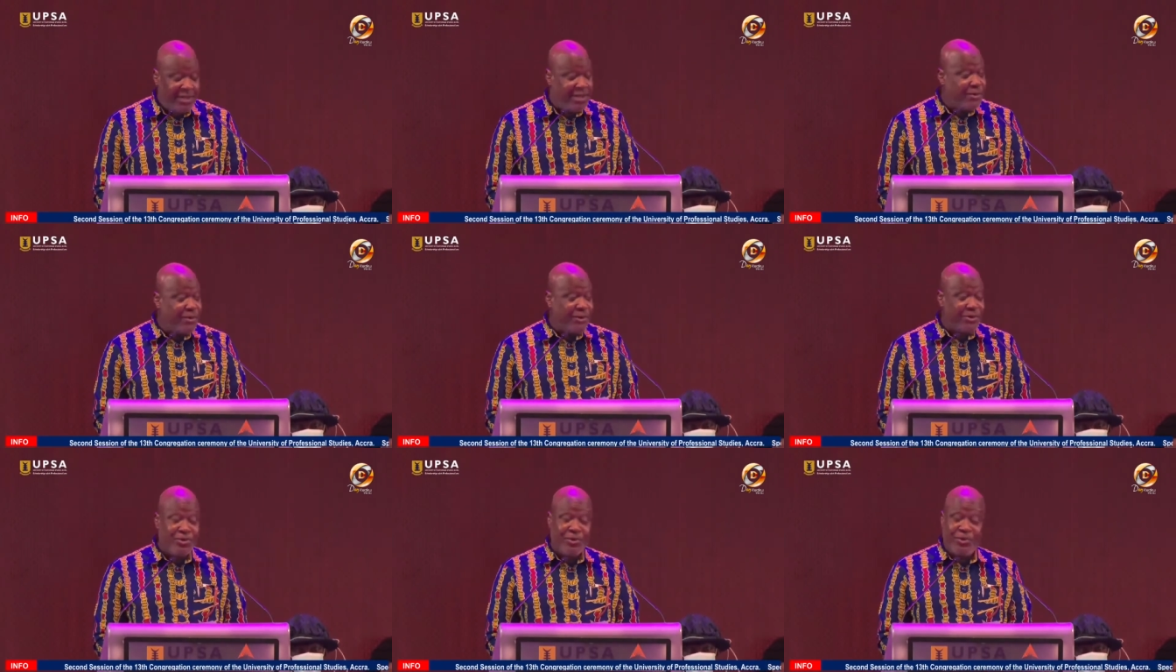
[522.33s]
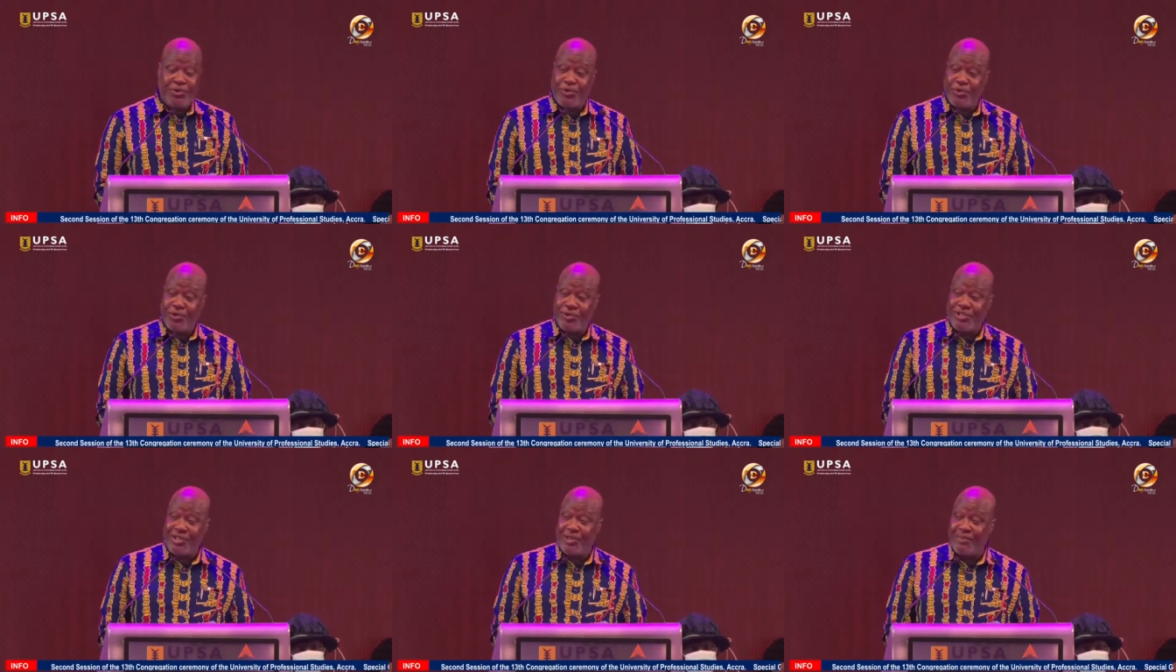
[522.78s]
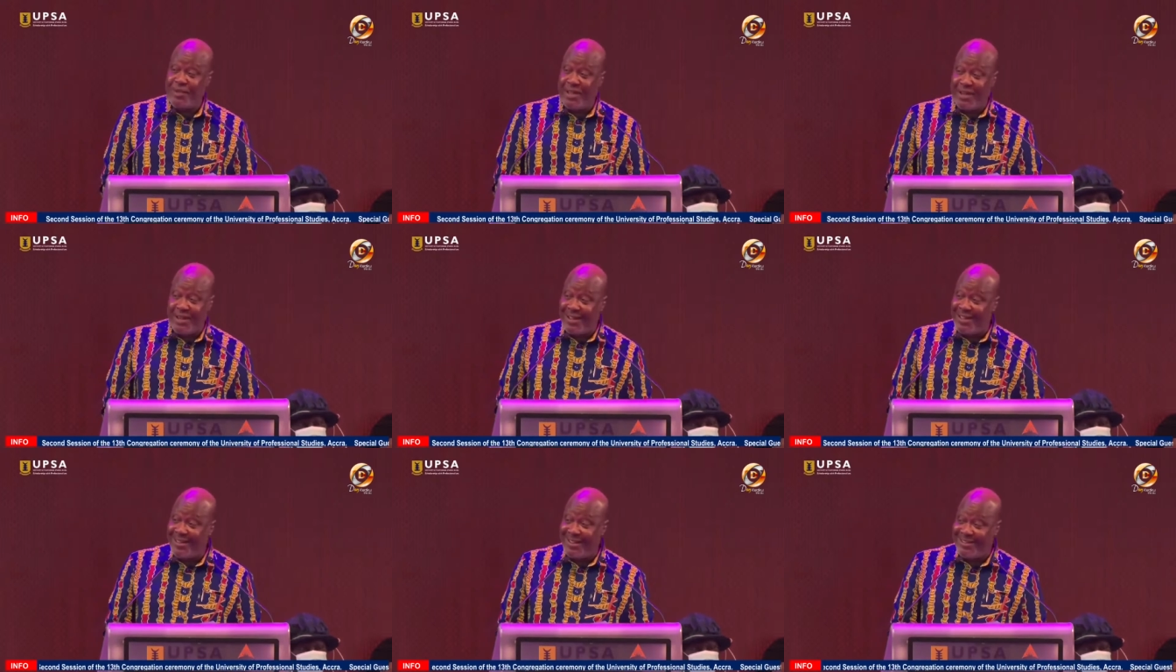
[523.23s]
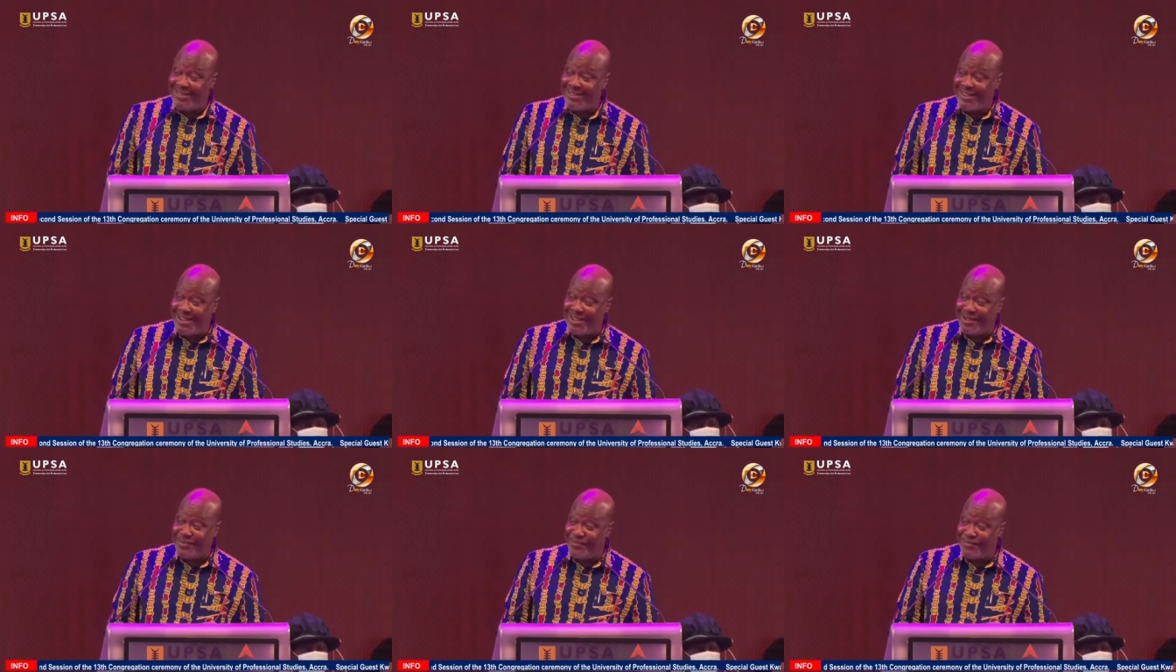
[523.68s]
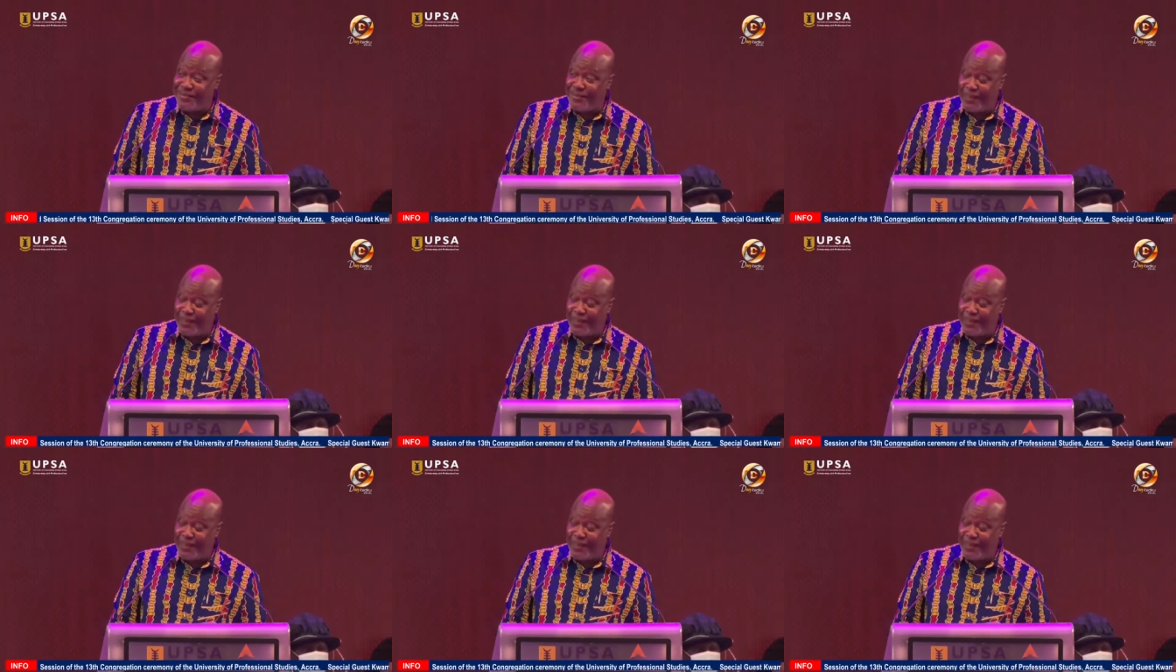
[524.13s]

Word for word: There was no social media at the time.